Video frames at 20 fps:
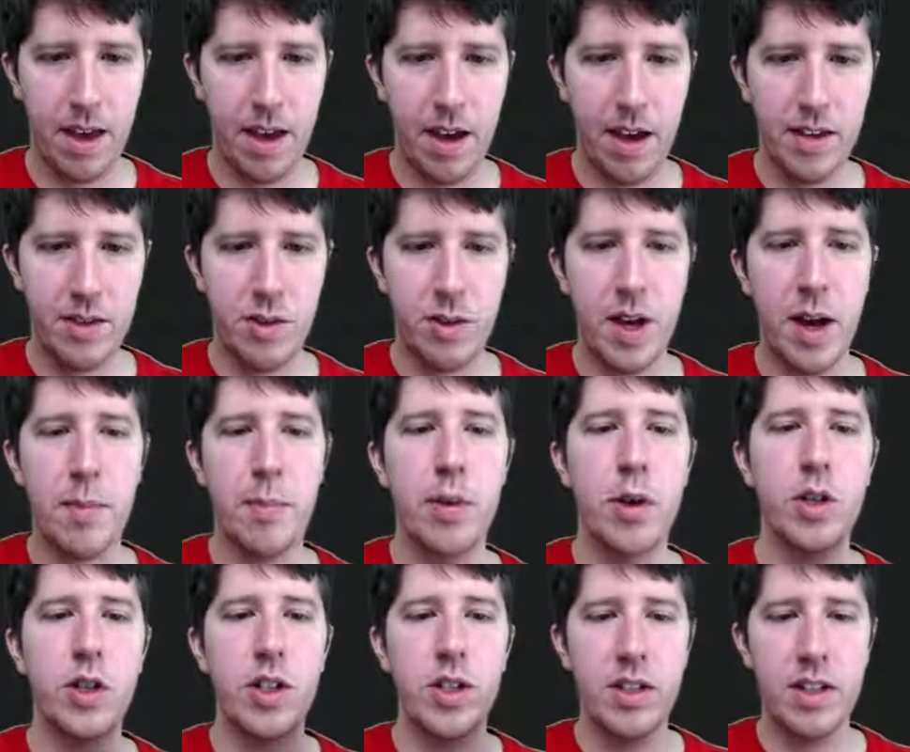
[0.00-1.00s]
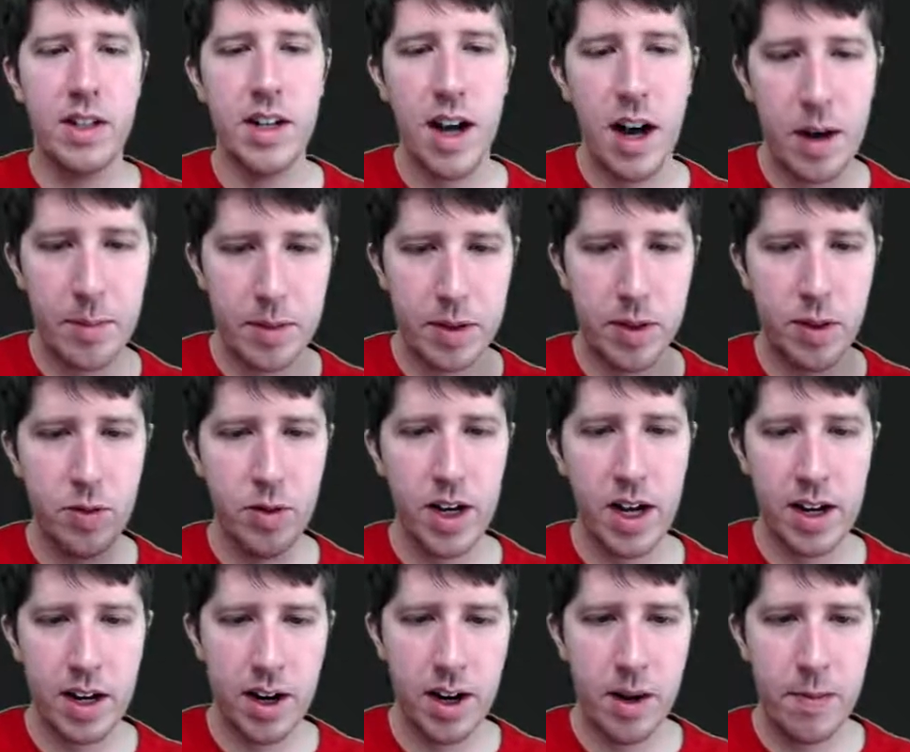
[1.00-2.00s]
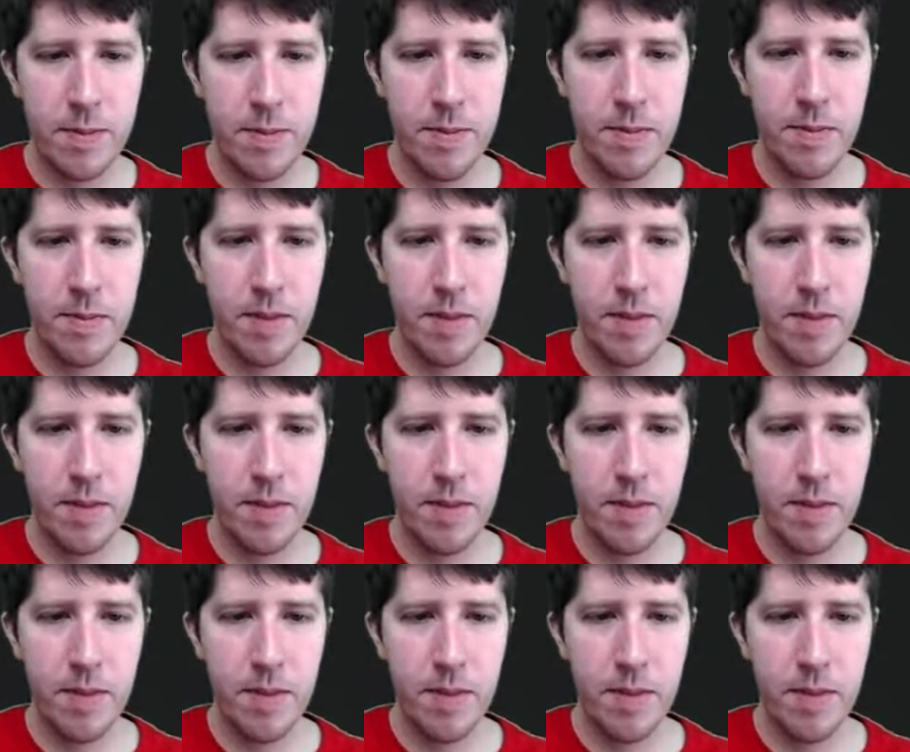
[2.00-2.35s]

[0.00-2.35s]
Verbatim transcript: Okay, so that pushes it up to GitHub.